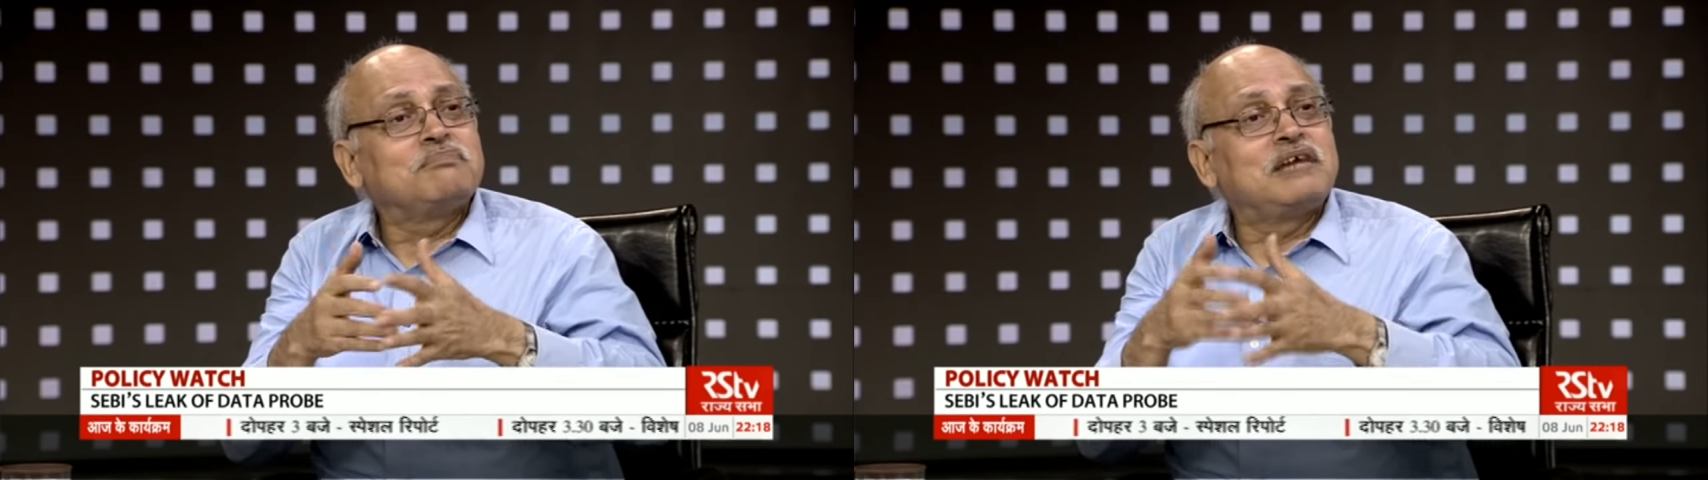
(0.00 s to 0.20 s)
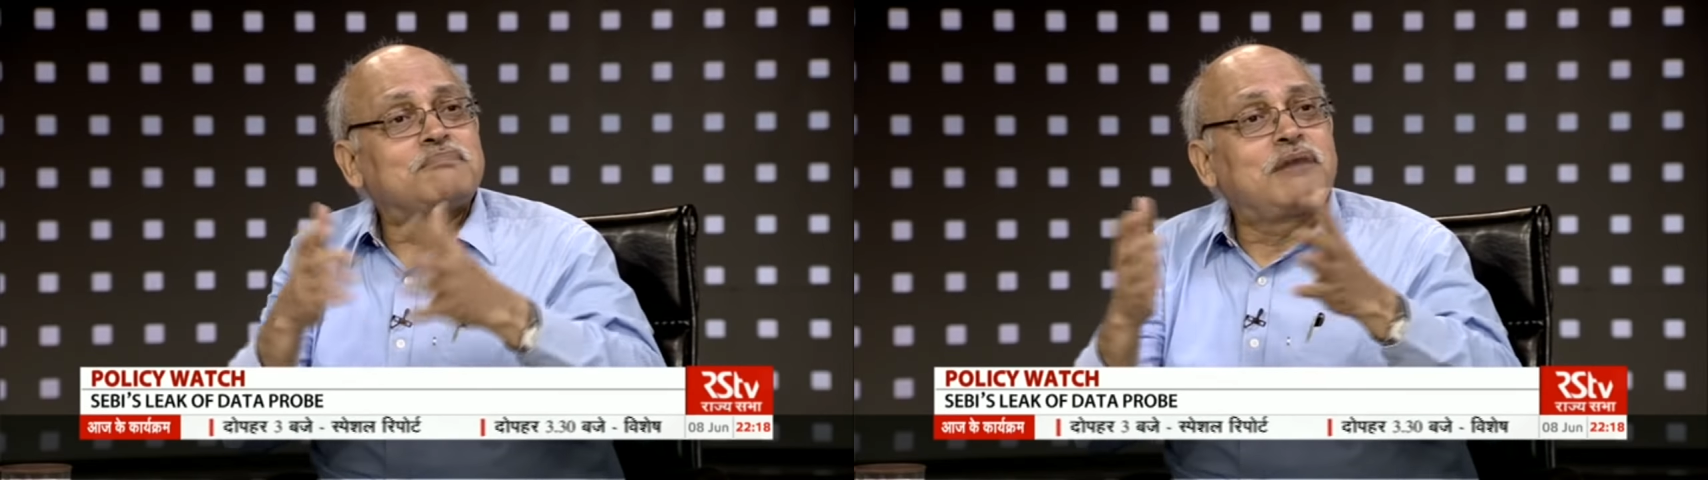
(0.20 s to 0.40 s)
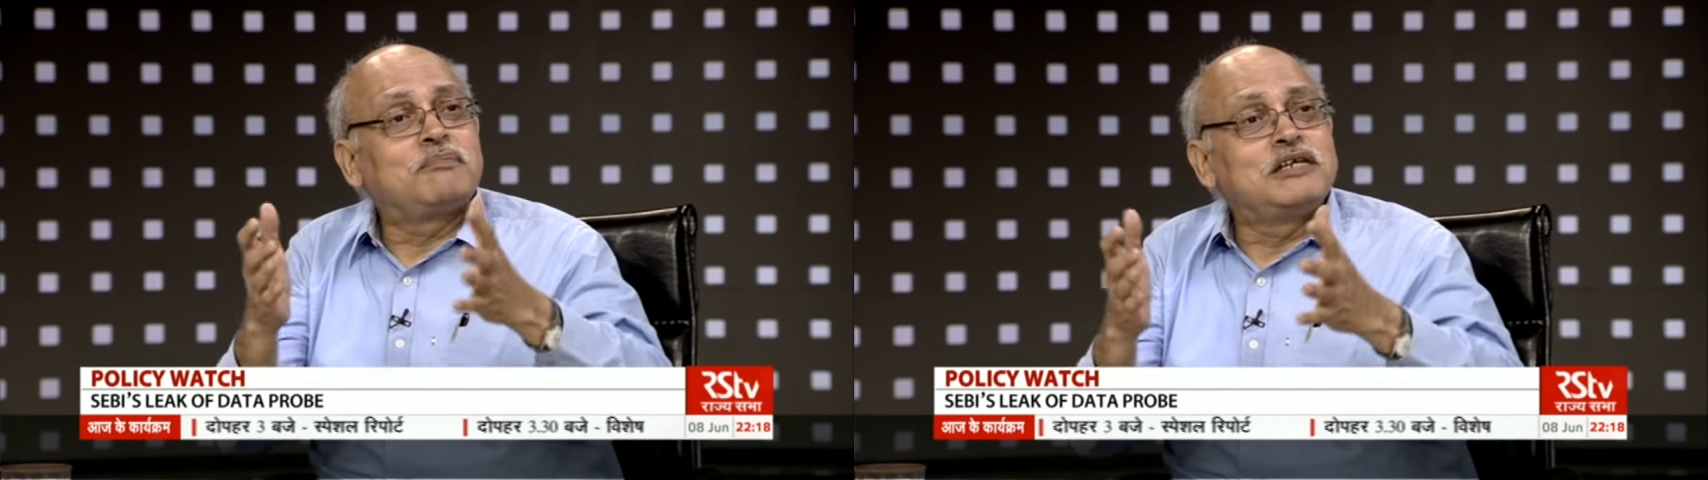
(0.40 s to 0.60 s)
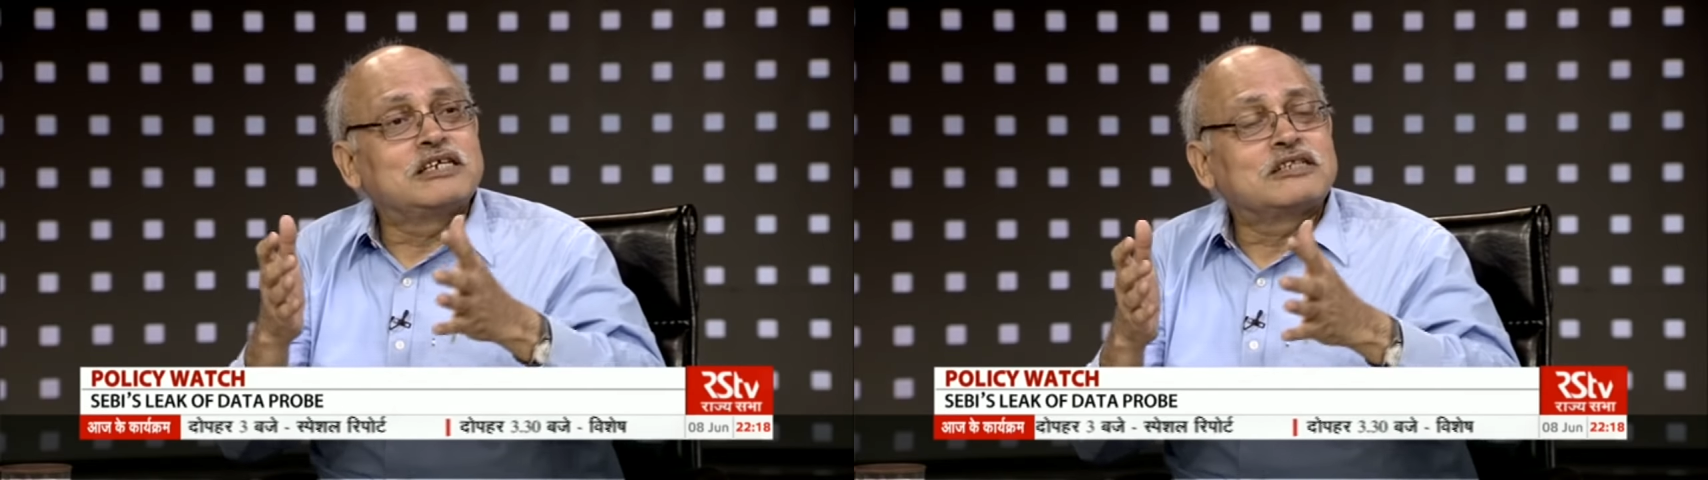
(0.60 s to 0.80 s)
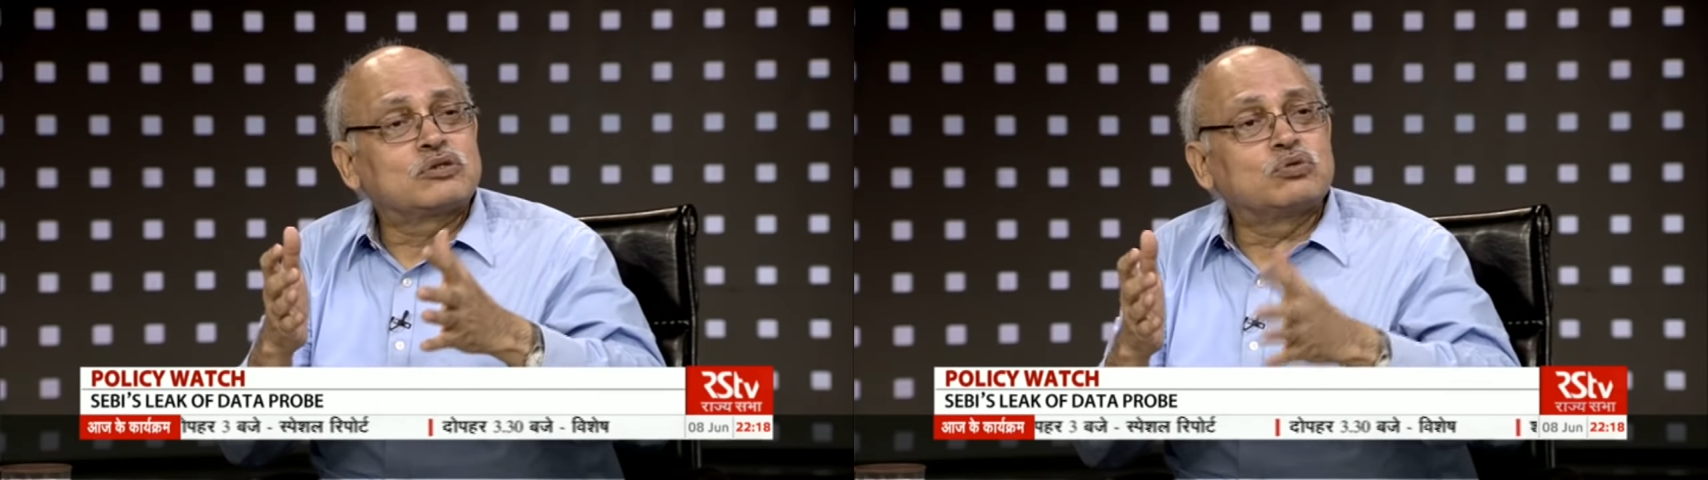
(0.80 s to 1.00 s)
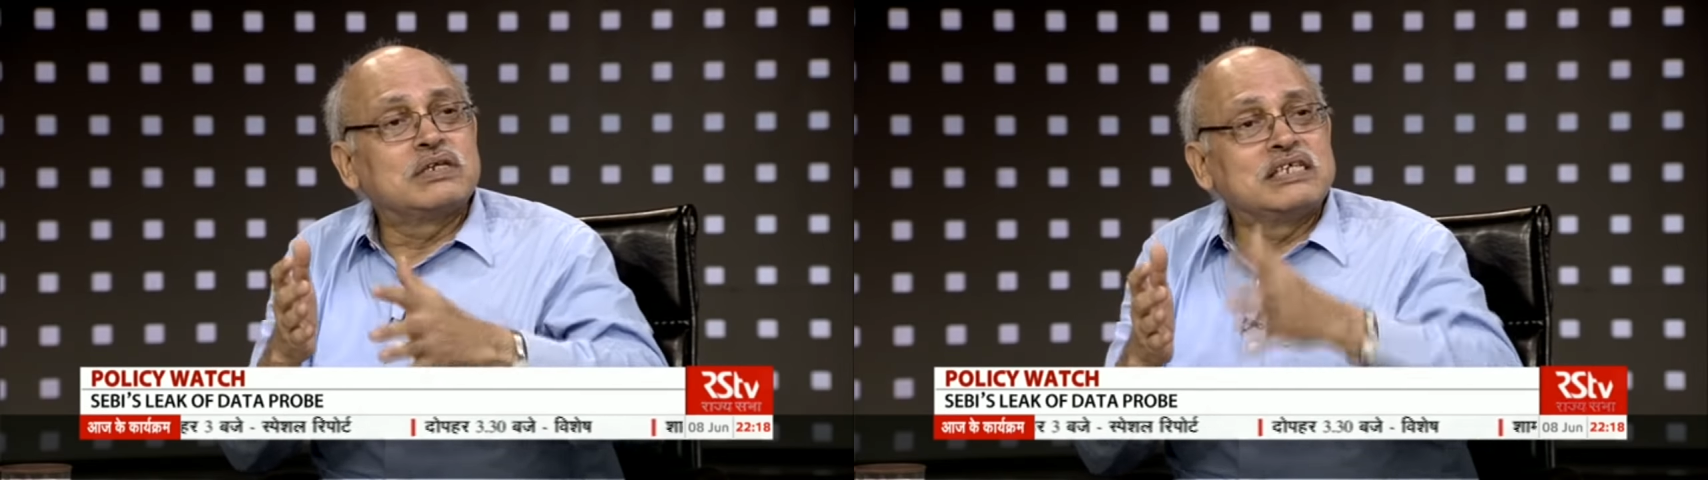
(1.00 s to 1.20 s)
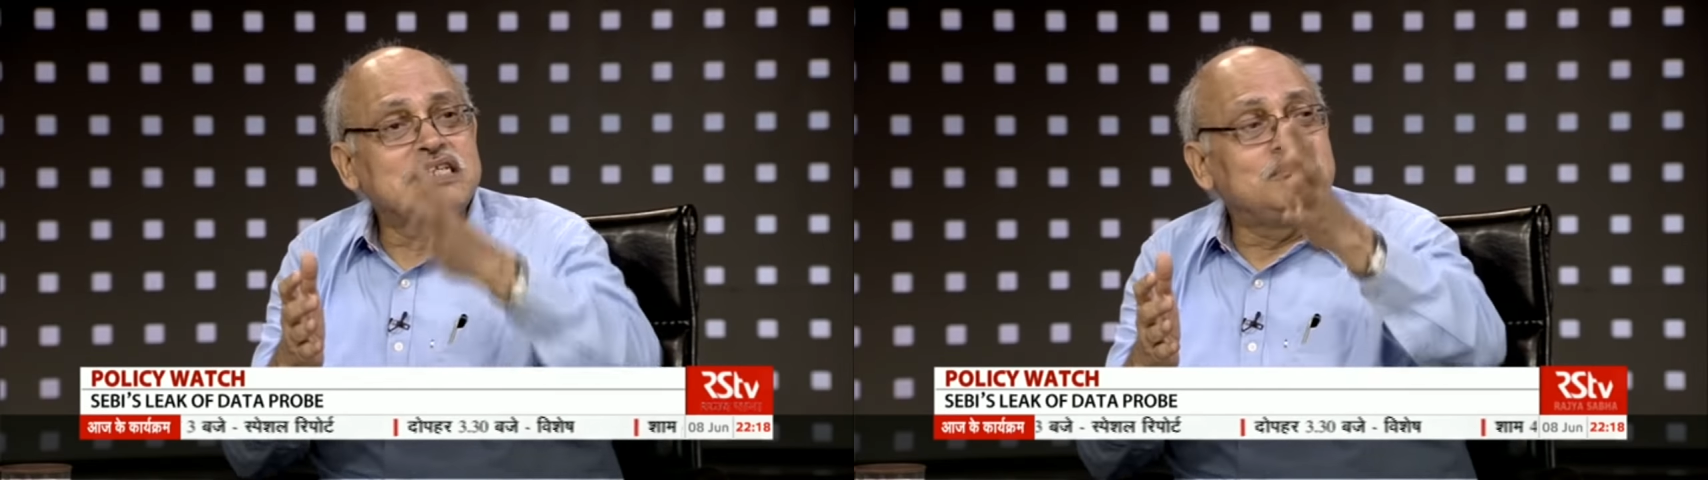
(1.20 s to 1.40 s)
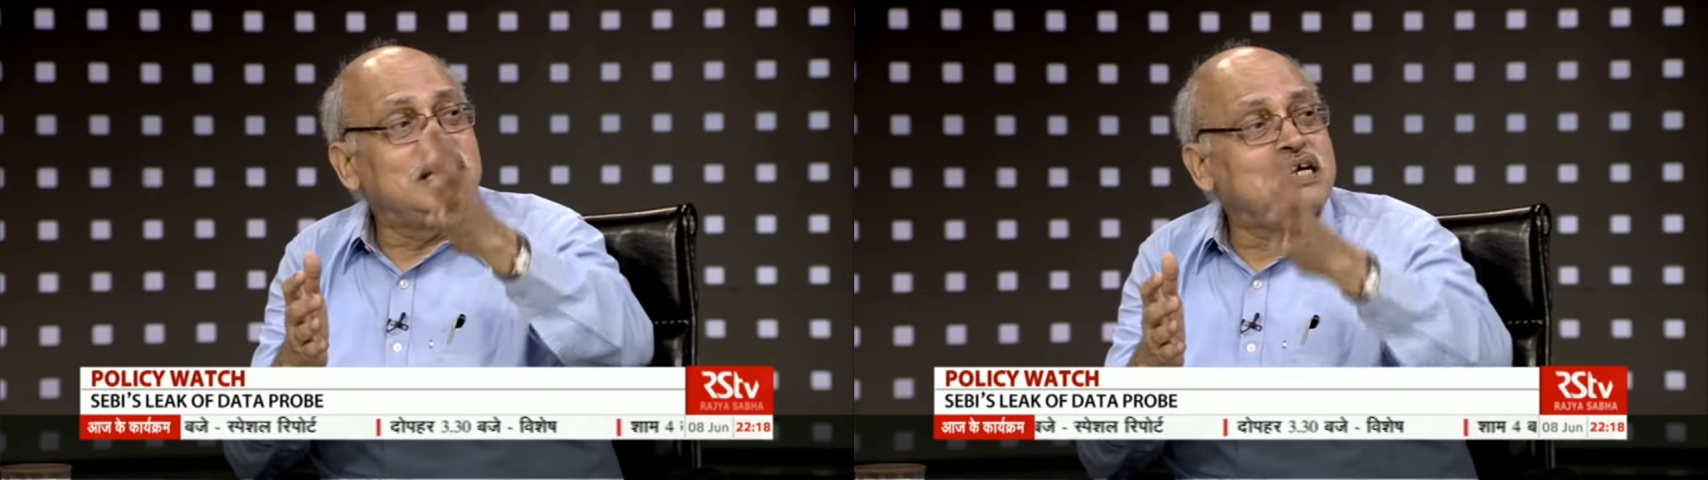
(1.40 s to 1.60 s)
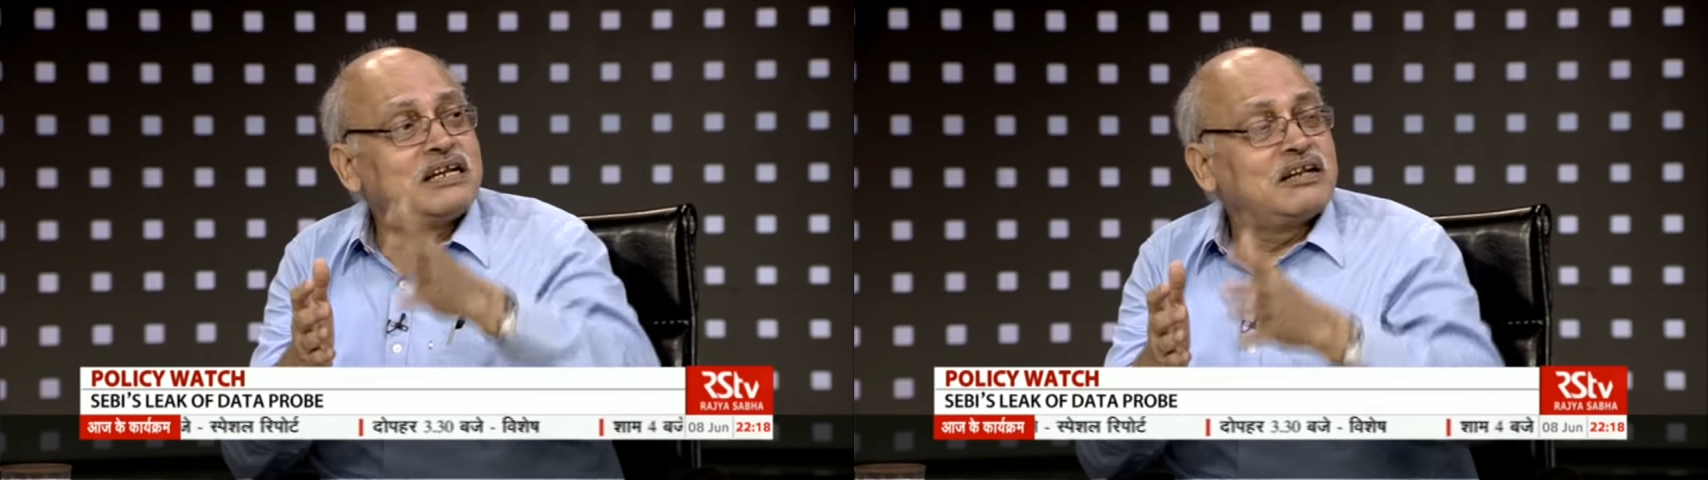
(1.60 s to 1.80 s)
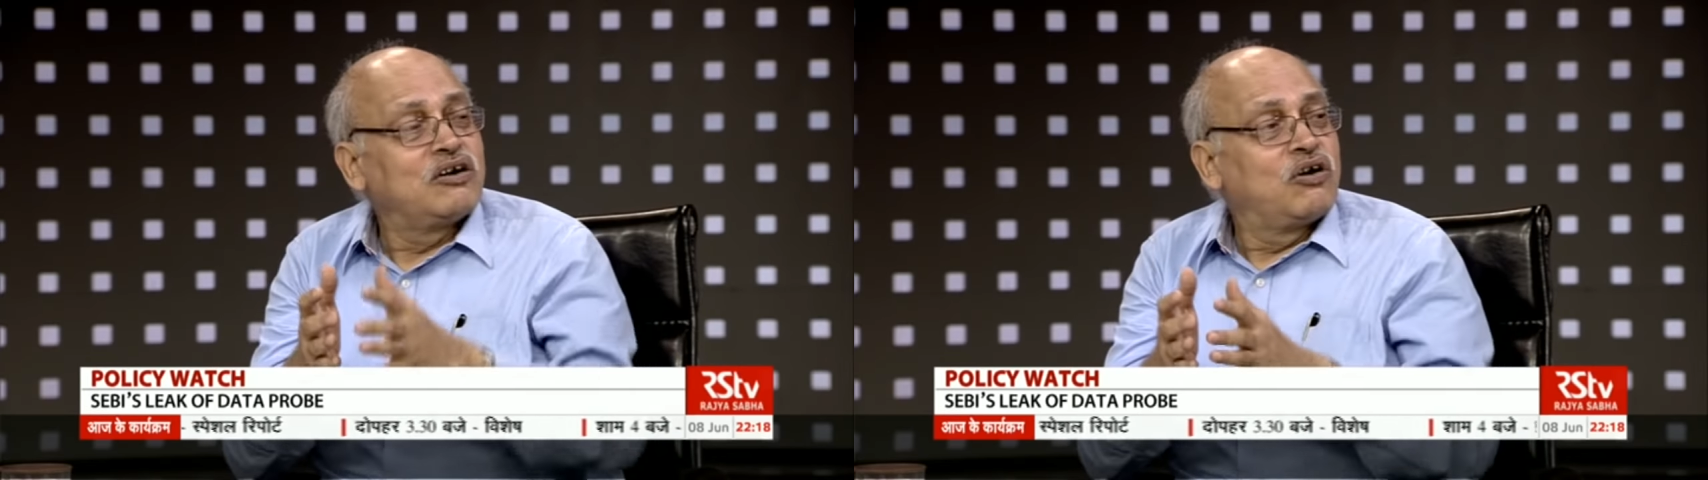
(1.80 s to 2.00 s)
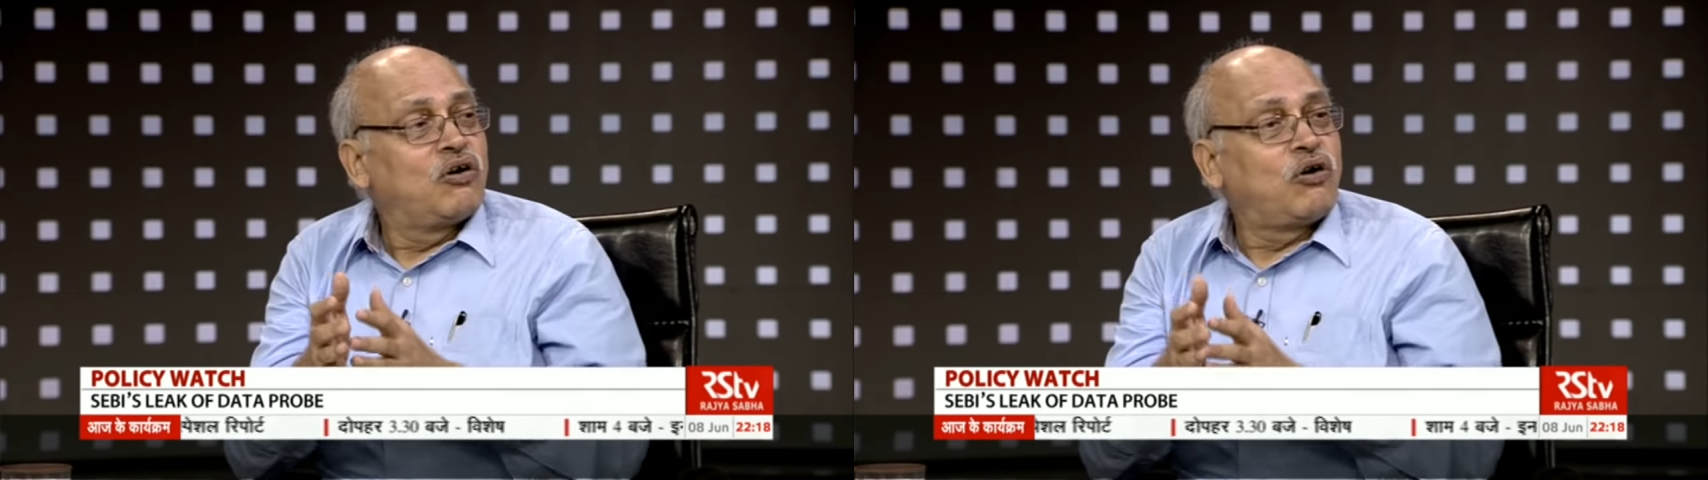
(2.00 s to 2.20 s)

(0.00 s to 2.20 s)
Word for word: being made public through an email